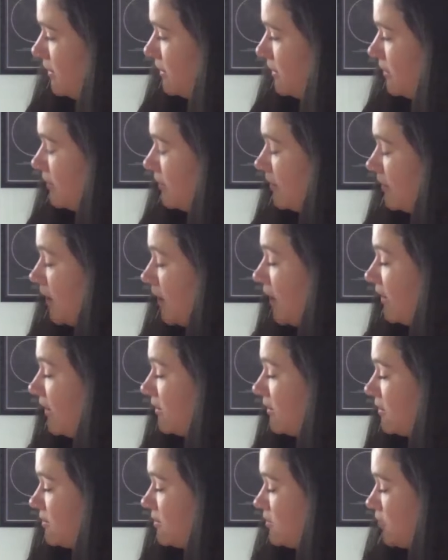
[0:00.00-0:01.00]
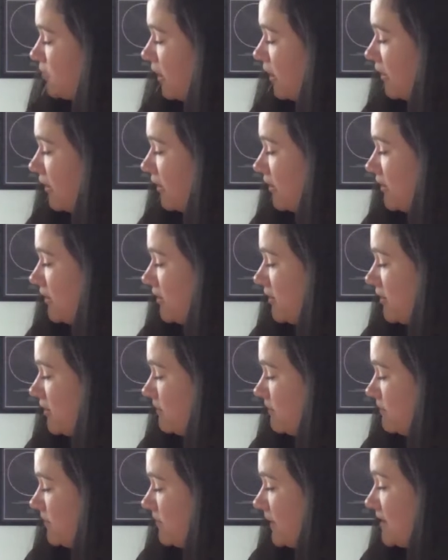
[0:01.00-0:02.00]
The illustrator,
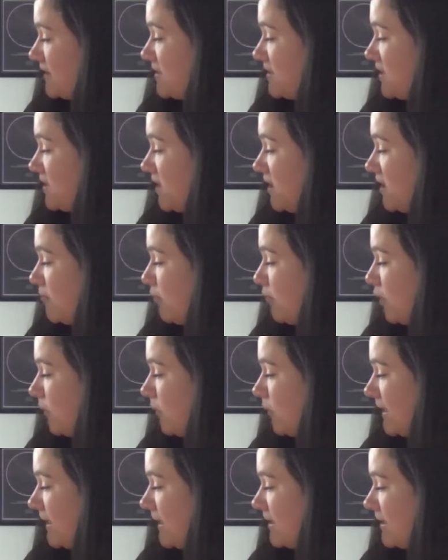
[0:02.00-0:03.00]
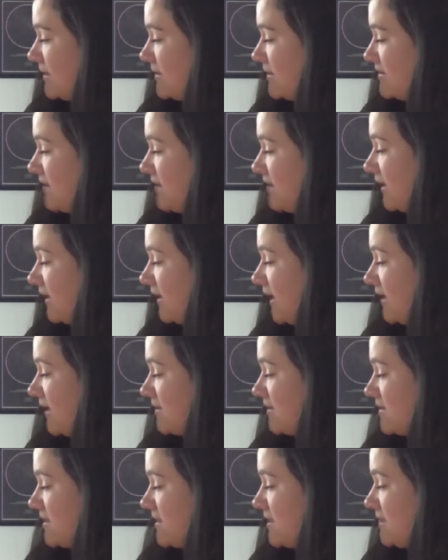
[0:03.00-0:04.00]
T. Bowie,
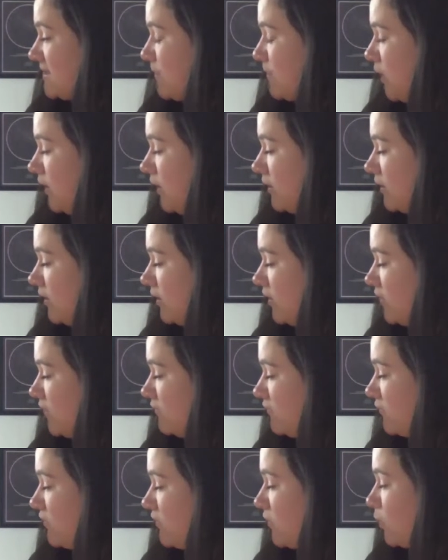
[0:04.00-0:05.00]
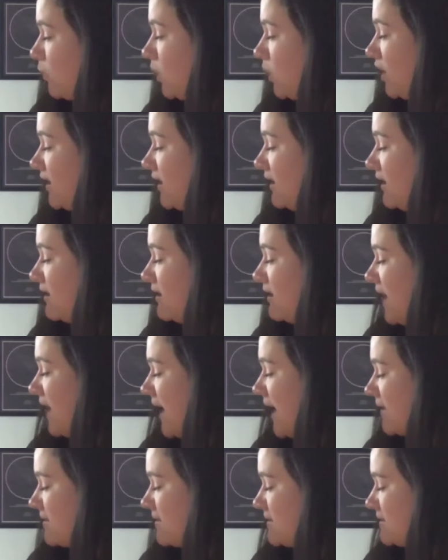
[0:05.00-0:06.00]
dedicates this book for the working
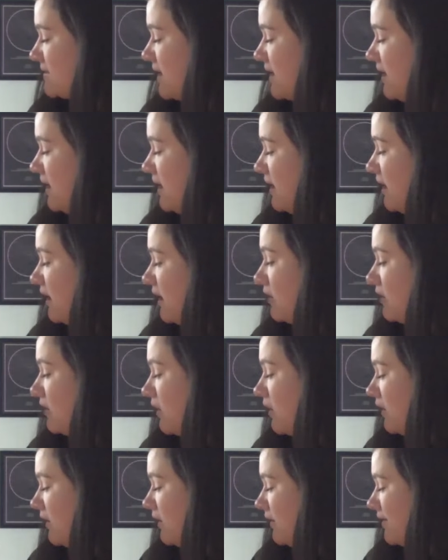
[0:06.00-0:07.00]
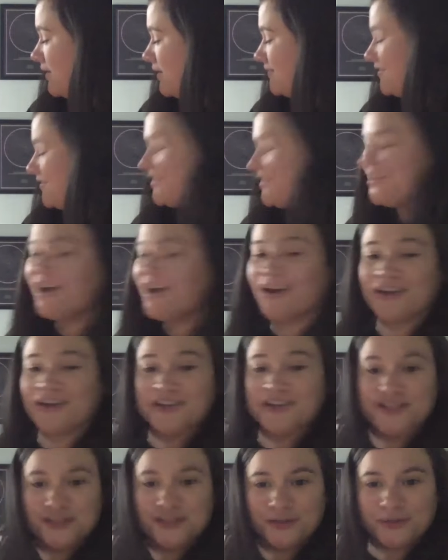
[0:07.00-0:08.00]
class and all of the
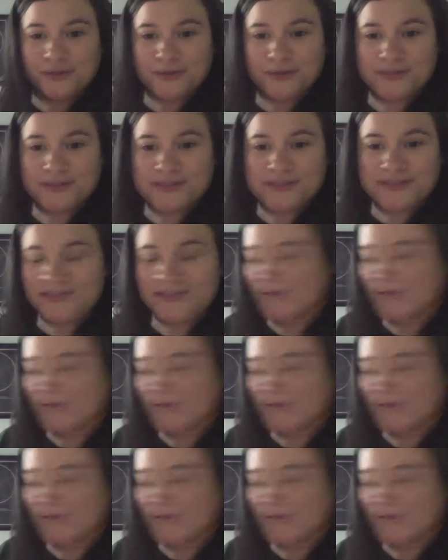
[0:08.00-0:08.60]
young dudes.